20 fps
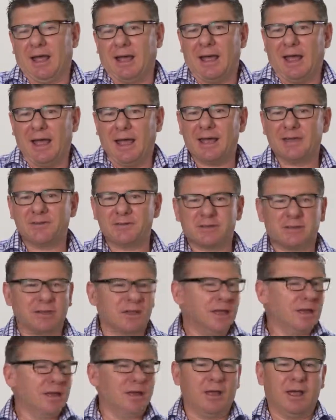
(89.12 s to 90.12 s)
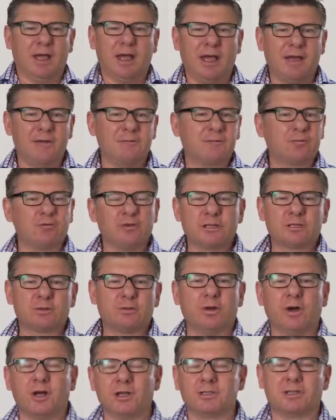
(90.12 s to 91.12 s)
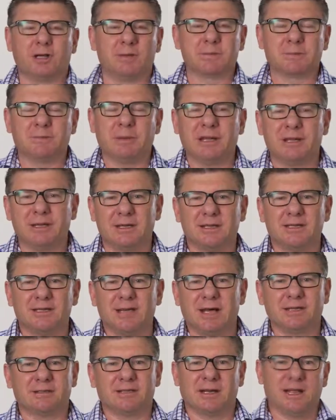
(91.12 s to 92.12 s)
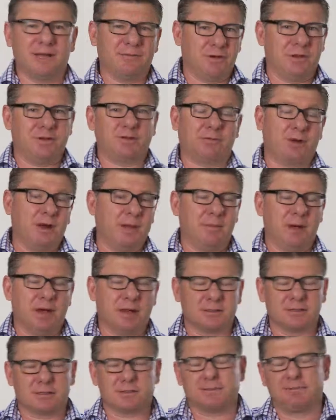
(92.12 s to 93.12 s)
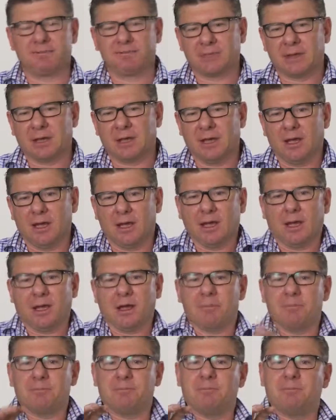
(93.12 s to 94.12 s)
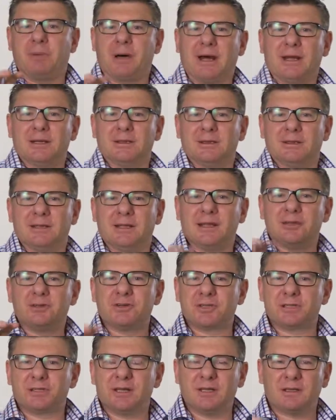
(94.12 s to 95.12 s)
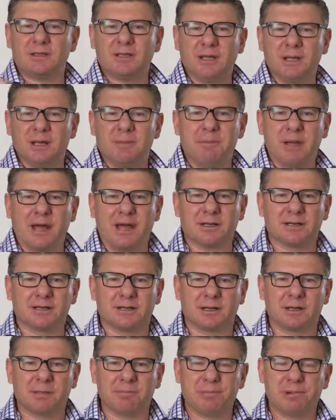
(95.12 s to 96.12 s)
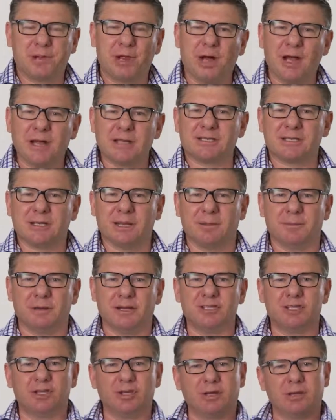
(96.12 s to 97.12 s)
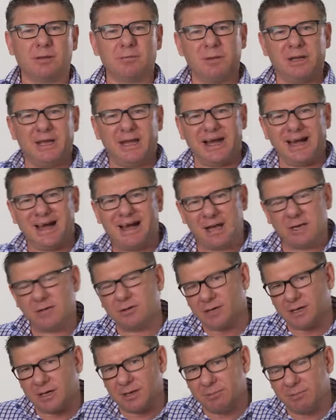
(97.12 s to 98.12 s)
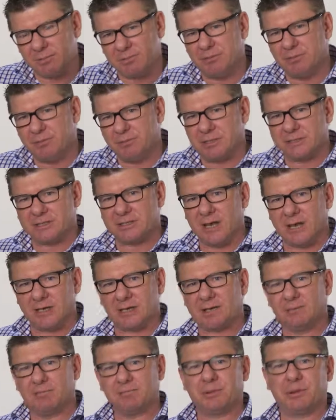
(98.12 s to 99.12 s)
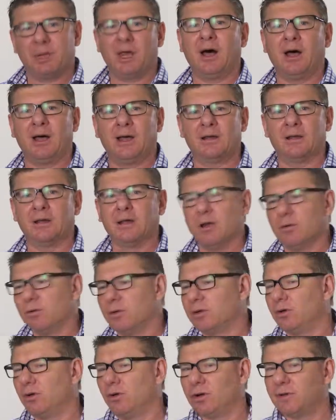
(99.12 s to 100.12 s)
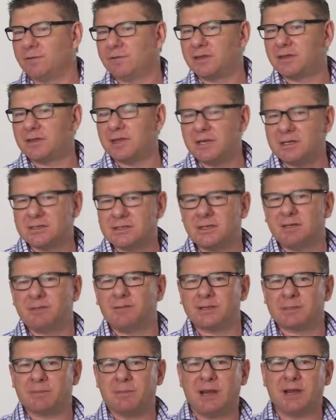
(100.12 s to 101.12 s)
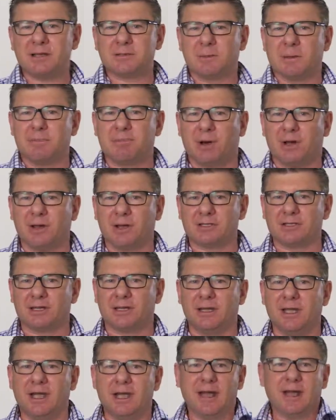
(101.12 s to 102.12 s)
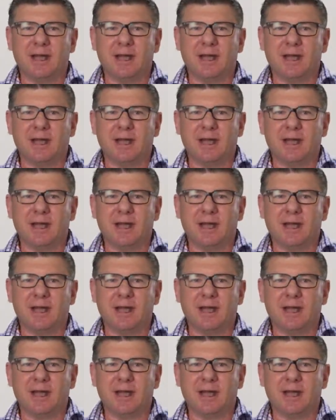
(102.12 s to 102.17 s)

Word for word: have, have risk workshops being conducted every three months. But the interesting thing about the compliance element is you can be 100% compliant with all of the things in the risk management policy,